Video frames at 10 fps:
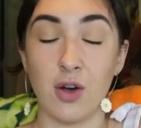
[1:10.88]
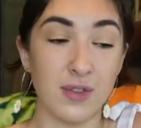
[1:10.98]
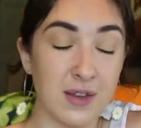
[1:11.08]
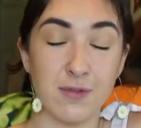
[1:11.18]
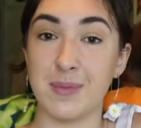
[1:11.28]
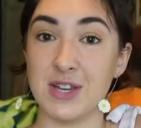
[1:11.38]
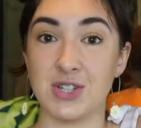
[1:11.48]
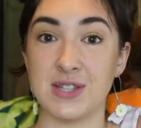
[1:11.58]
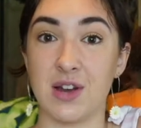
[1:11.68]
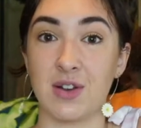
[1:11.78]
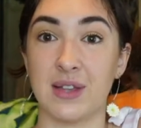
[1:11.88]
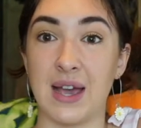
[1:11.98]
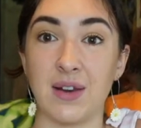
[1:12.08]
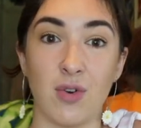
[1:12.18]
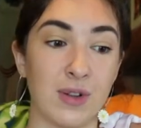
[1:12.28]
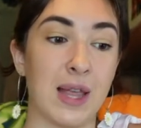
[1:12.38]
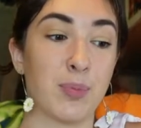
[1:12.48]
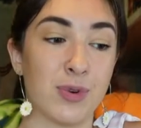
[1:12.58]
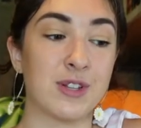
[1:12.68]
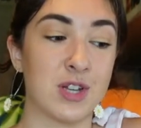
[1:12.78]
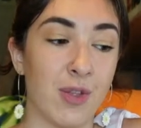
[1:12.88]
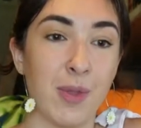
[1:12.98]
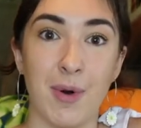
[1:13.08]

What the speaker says: All the information is there online or like printed on the